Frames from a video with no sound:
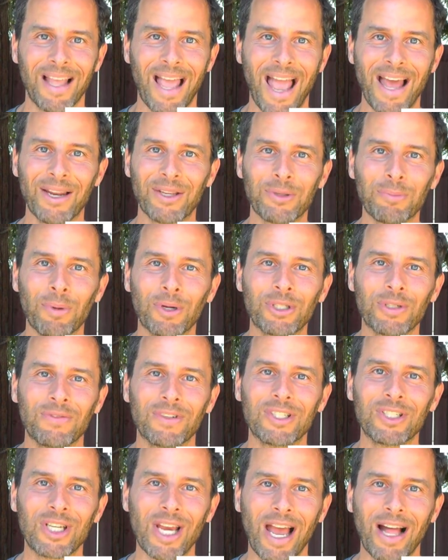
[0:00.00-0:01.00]
and as much of
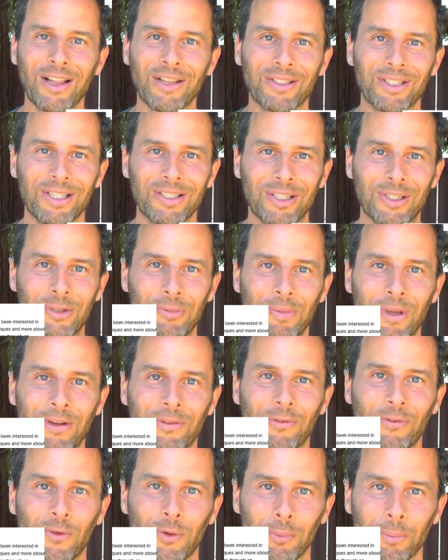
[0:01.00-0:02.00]
a challenge as it's
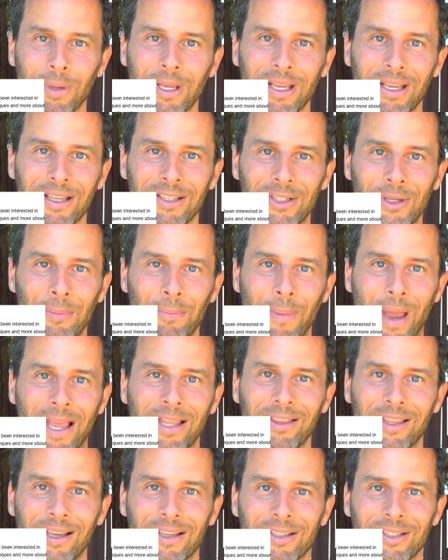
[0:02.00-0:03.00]
been for me to
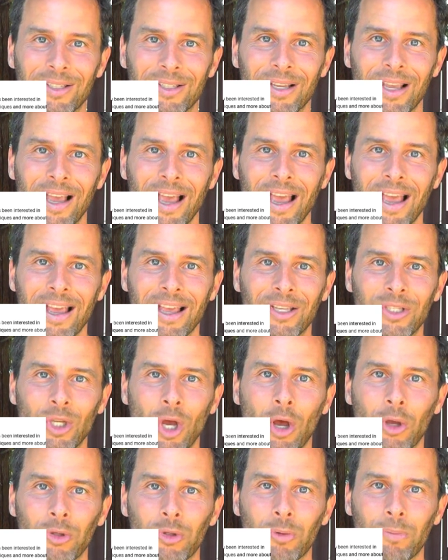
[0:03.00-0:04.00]
make this, it's
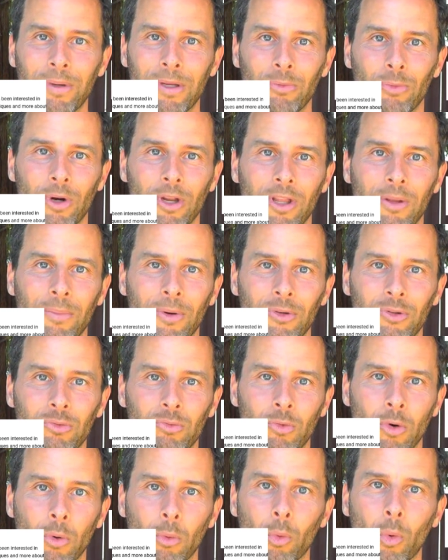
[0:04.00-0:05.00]
also been one of the
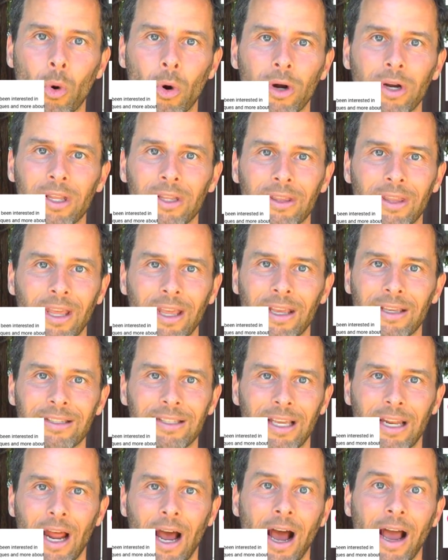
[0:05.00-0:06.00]
most rewarding things
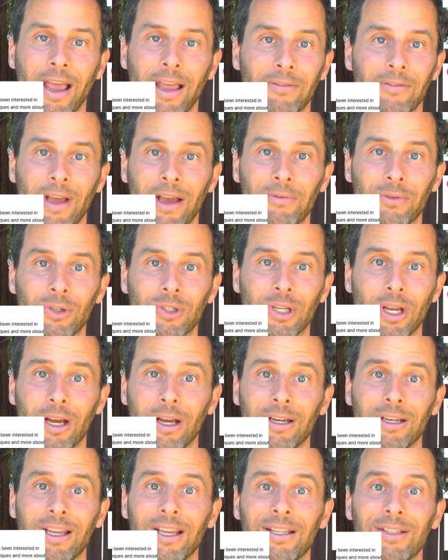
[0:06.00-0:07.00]
that I have ever
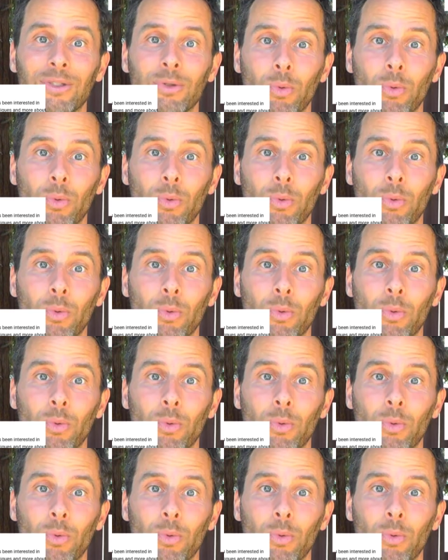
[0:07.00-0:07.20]
done in